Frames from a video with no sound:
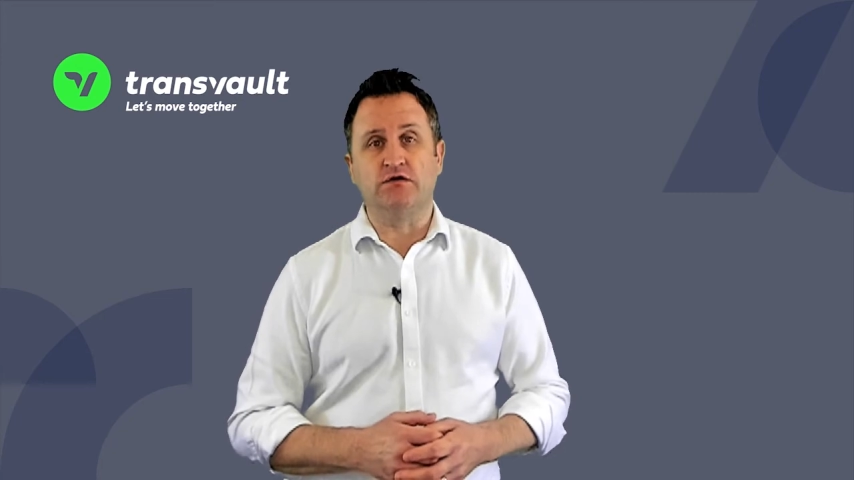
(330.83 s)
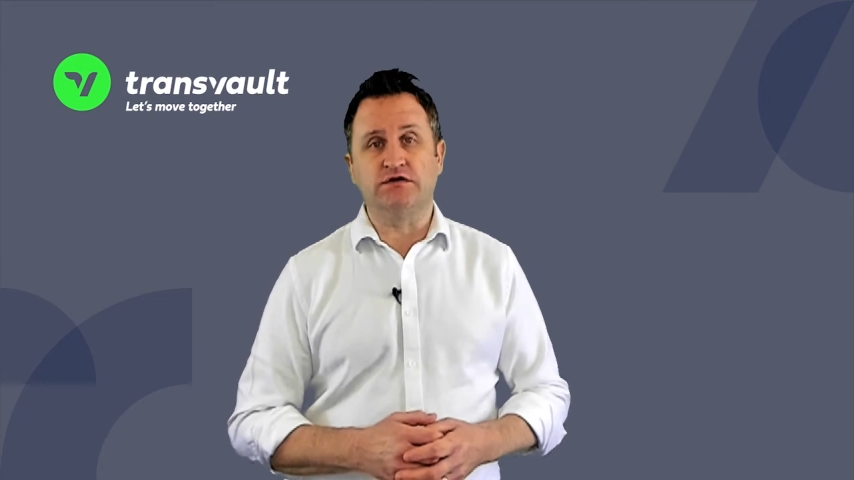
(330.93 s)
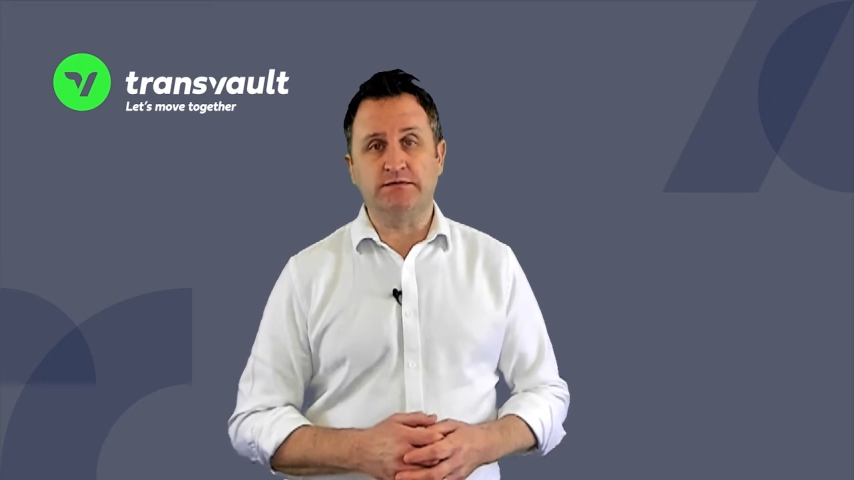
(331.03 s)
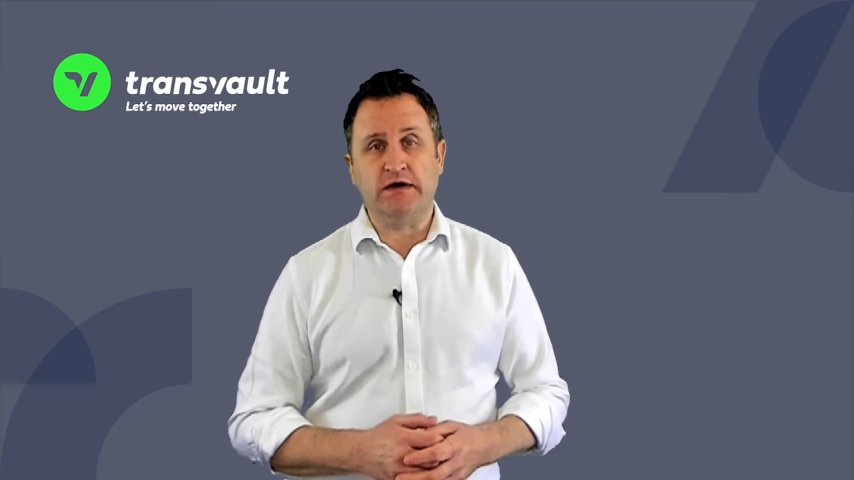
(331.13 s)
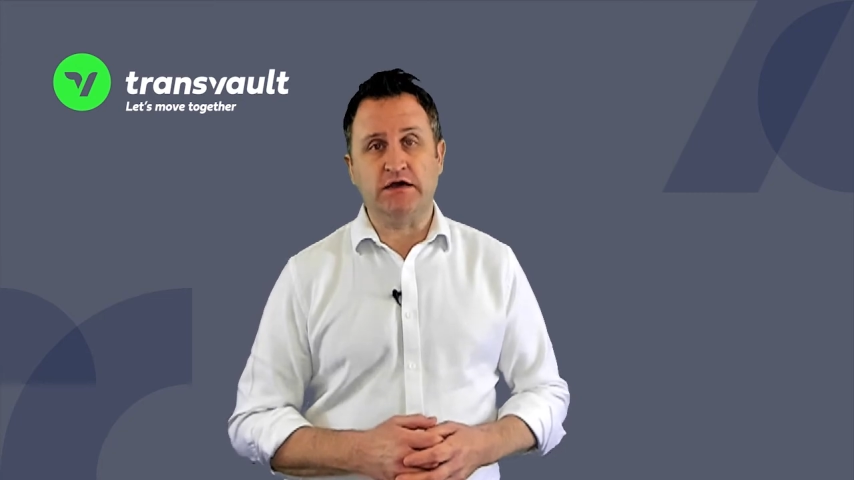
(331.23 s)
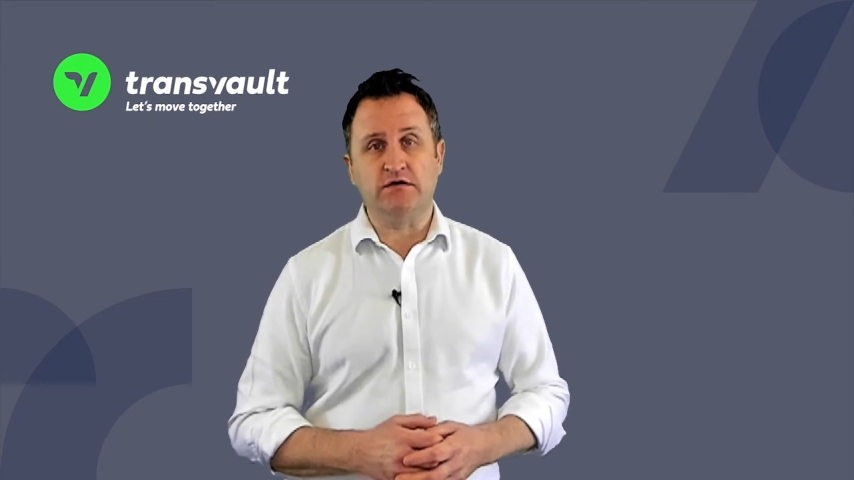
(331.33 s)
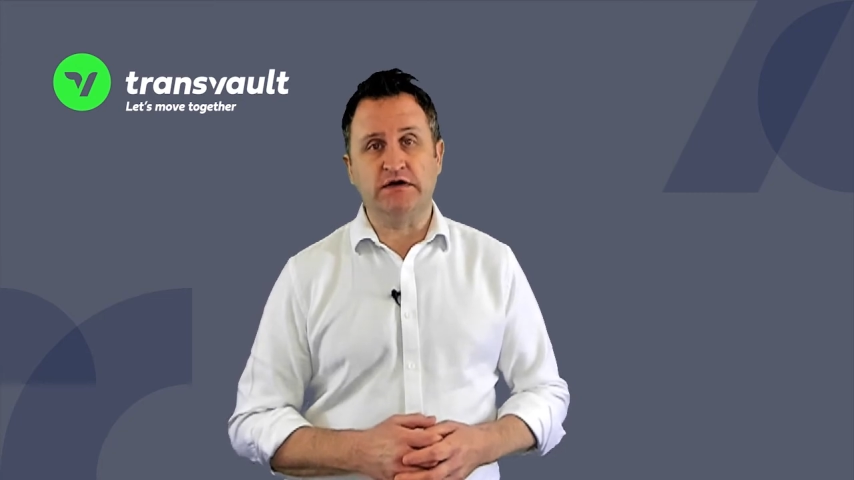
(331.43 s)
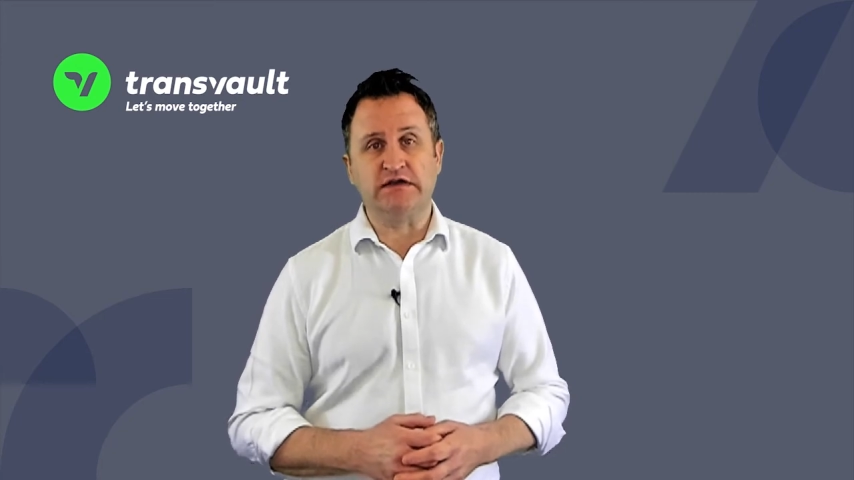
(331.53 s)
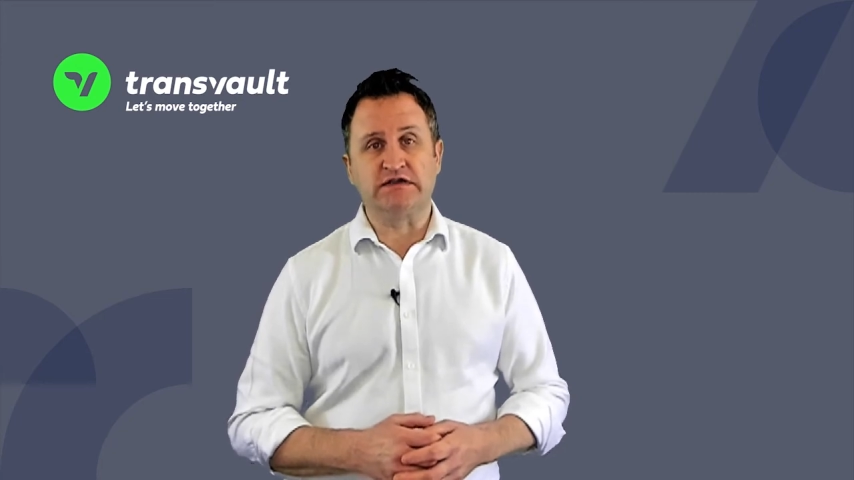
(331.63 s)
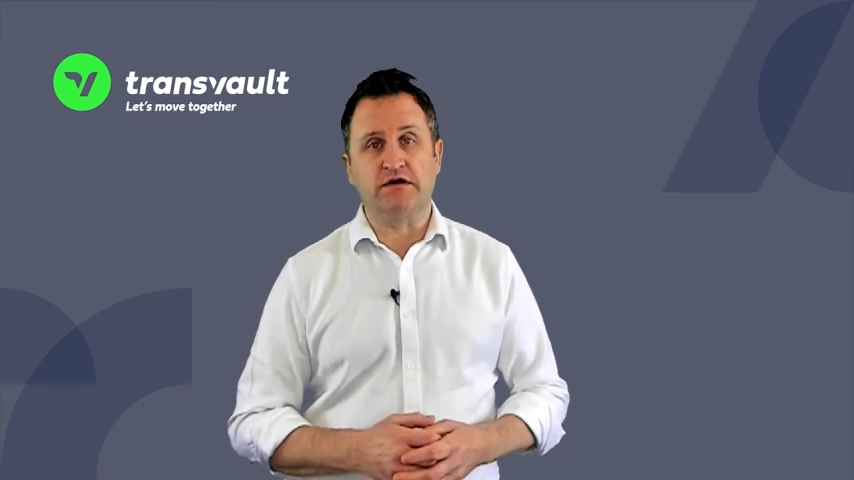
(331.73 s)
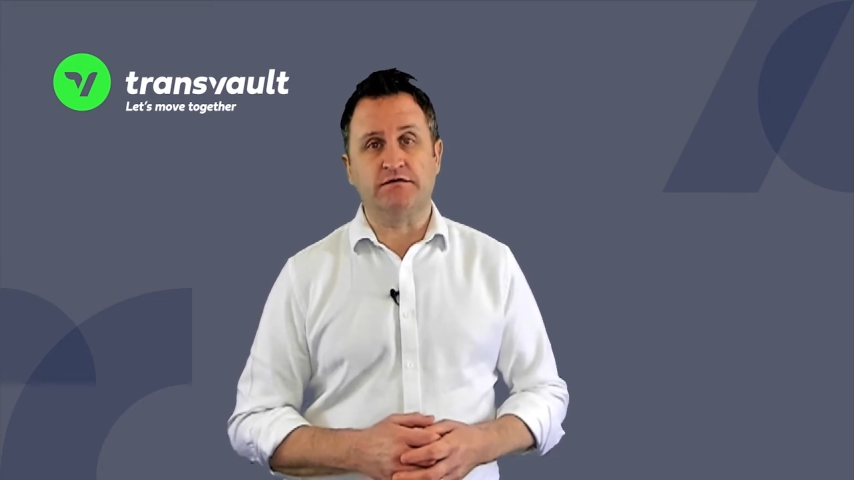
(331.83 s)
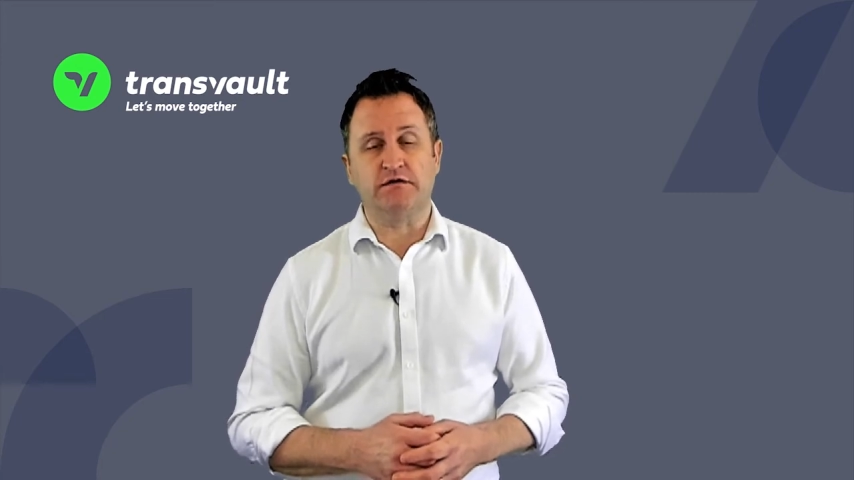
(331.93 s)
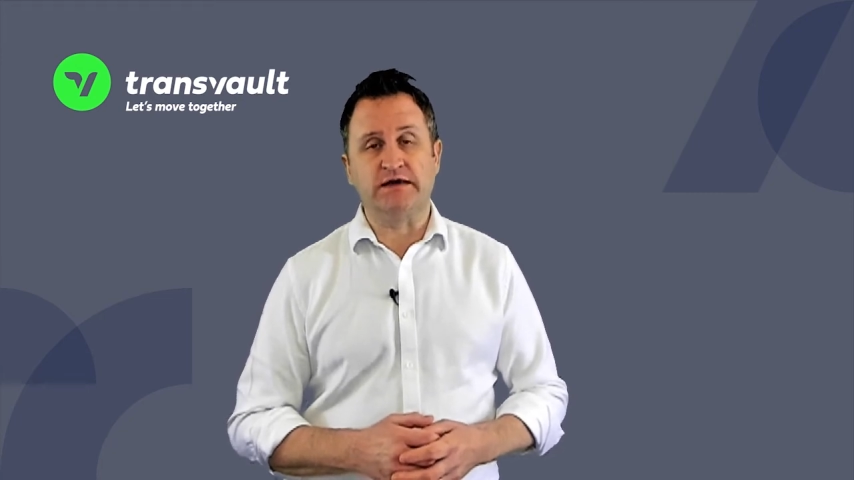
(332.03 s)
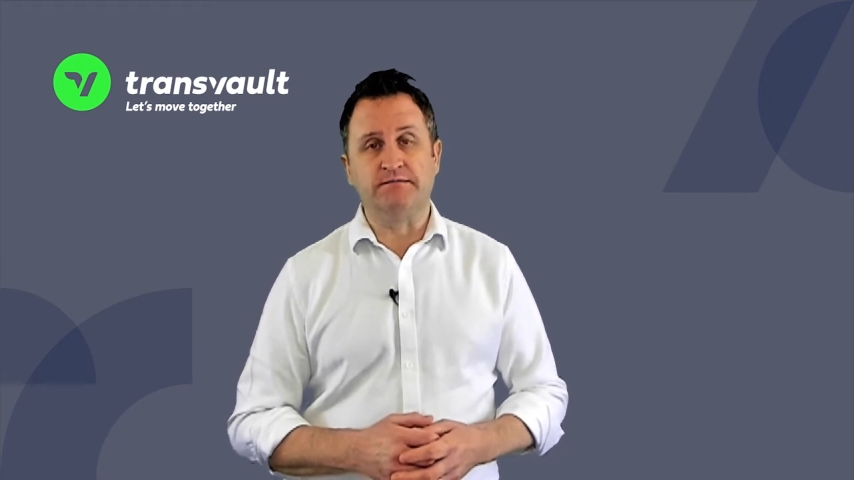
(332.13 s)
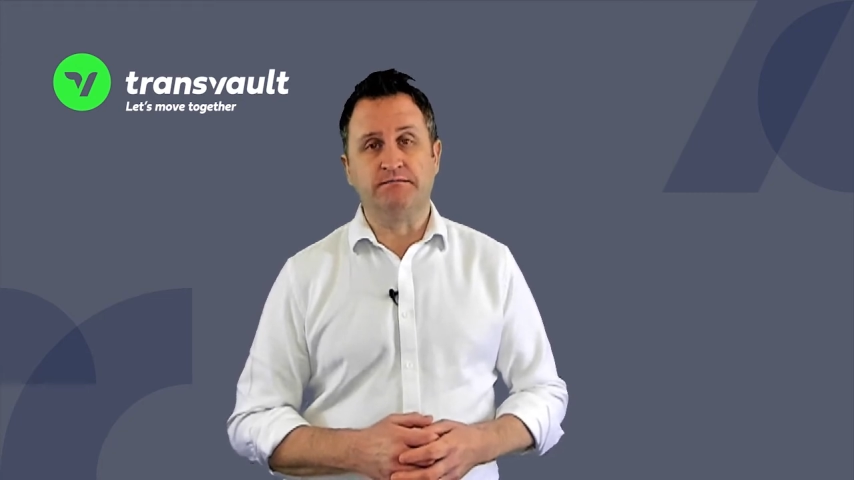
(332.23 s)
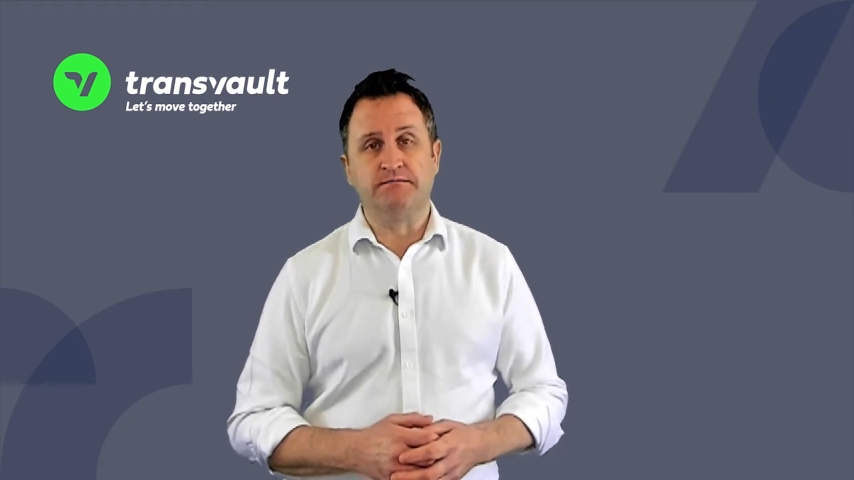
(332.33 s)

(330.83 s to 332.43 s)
automate your eDiscovery.